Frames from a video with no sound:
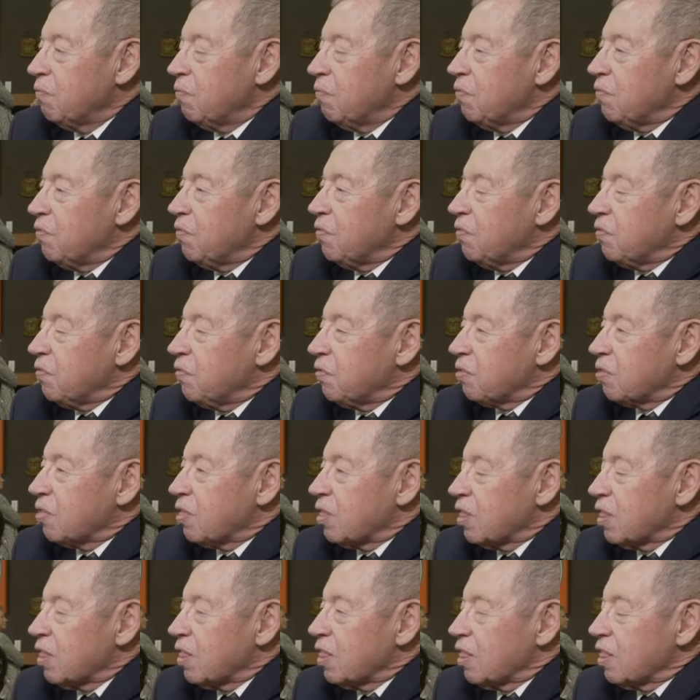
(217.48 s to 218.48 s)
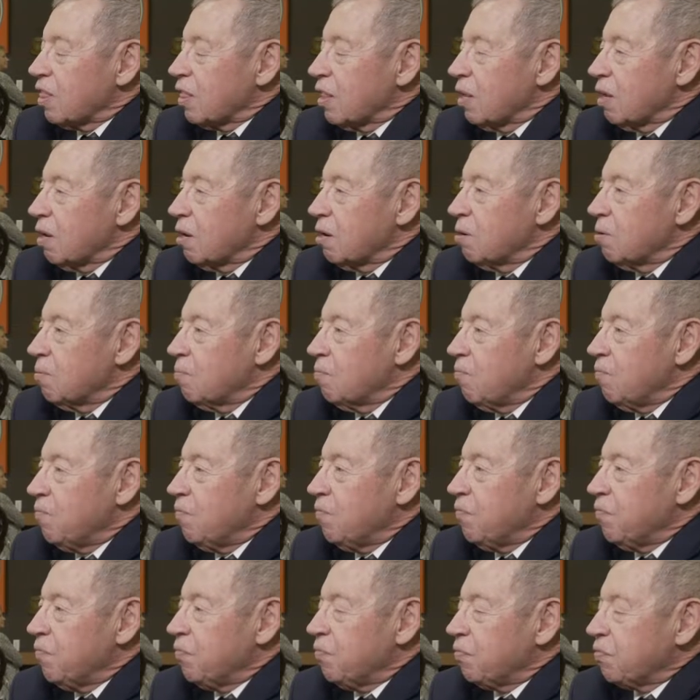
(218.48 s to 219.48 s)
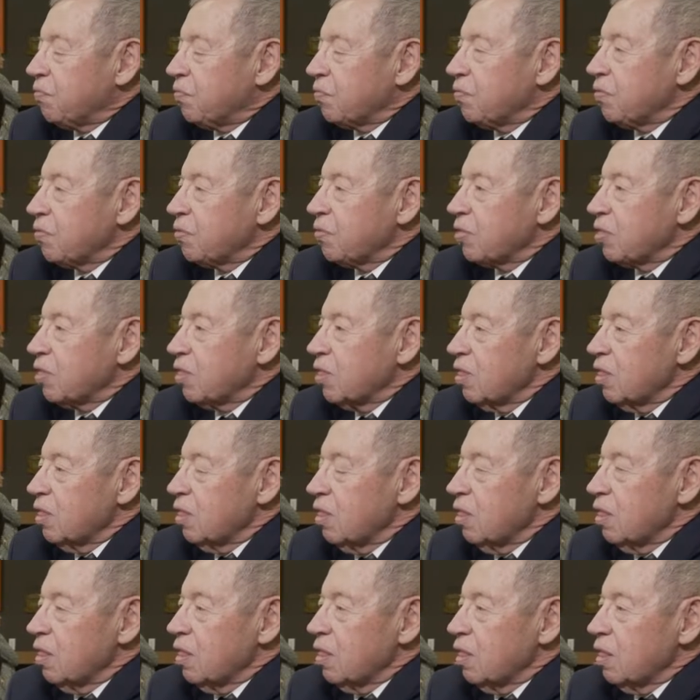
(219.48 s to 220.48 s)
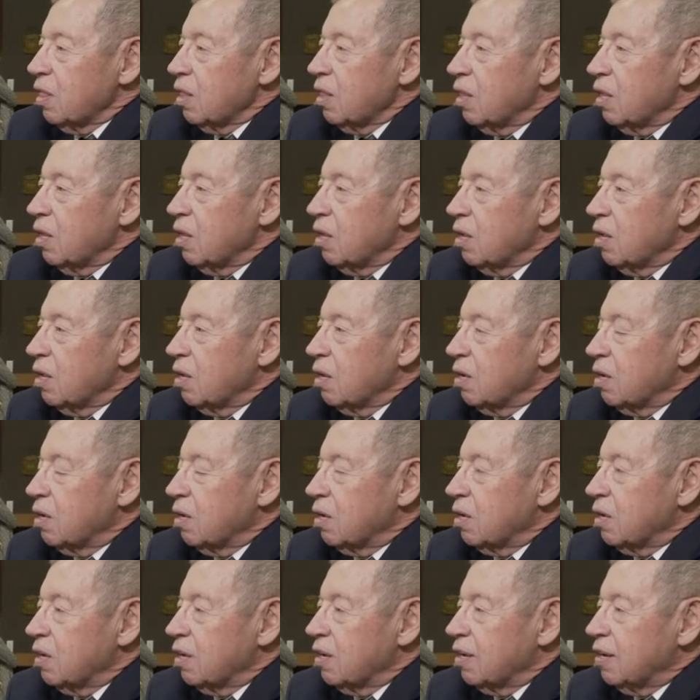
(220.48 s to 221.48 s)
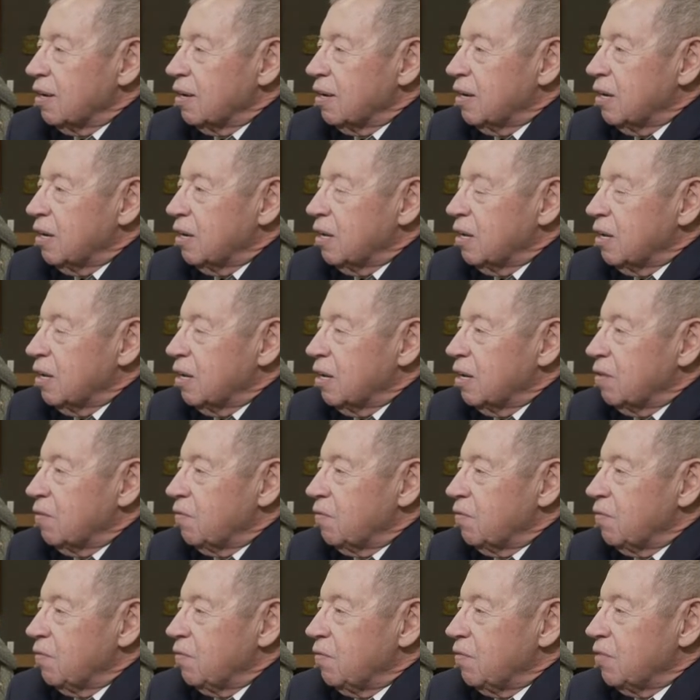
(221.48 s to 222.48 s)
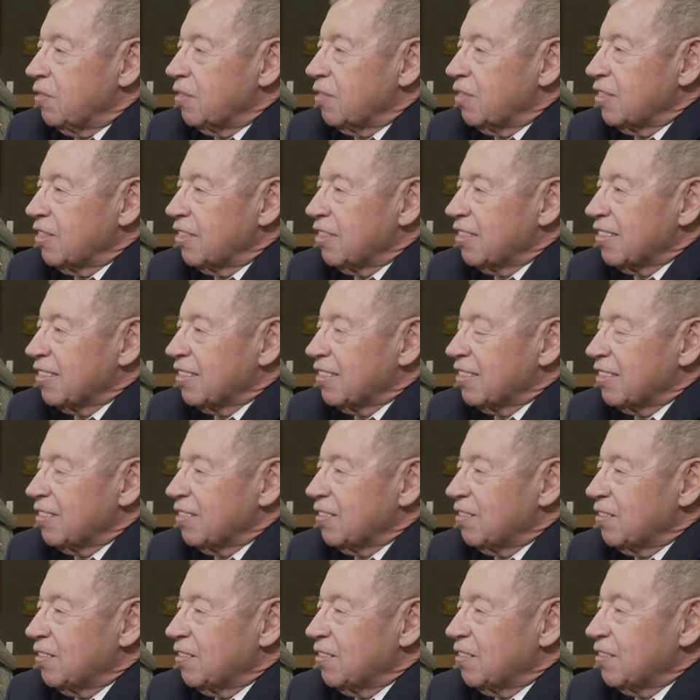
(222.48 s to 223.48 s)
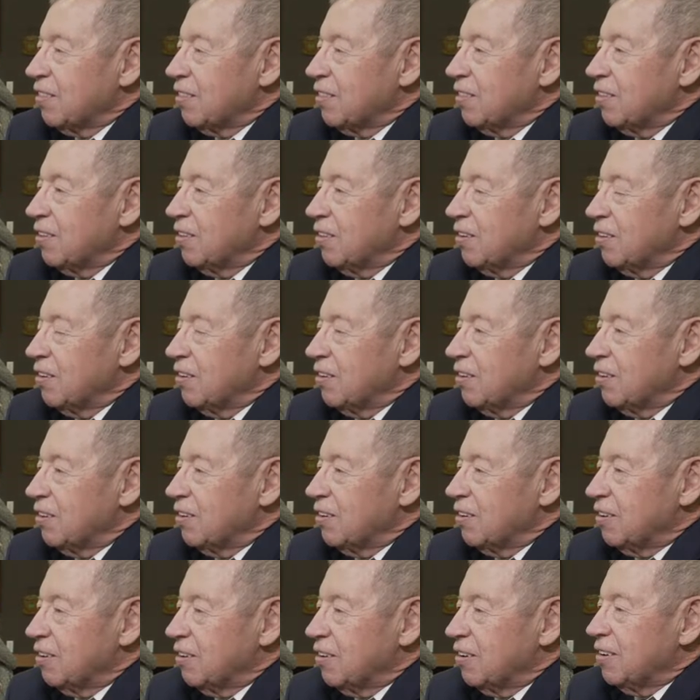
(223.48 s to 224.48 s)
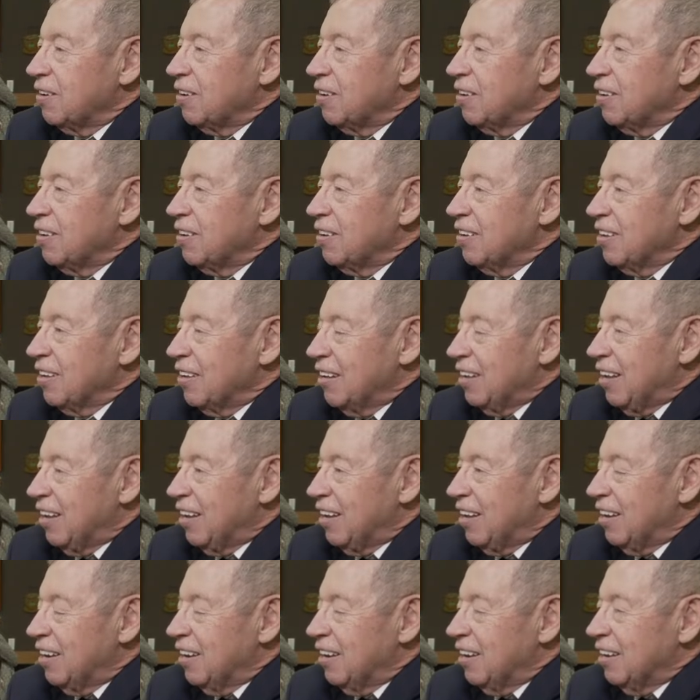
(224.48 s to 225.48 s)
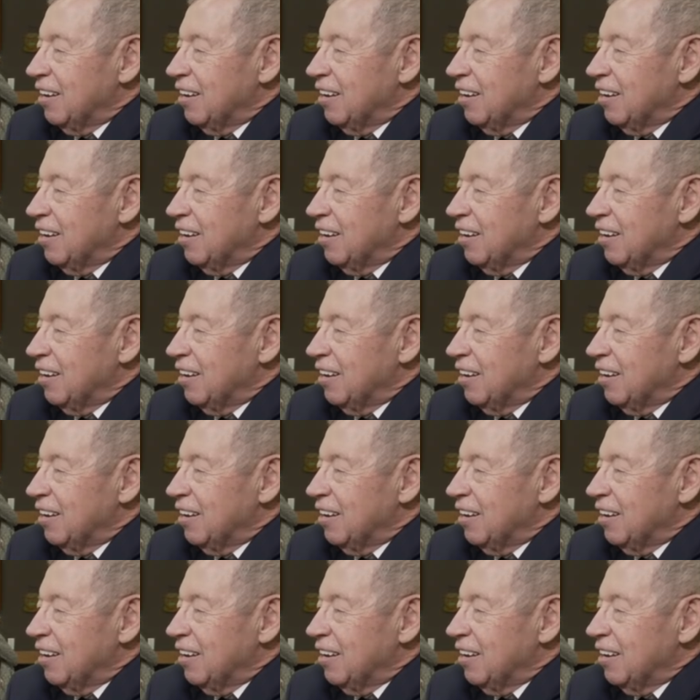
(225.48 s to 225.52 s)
(not speaking)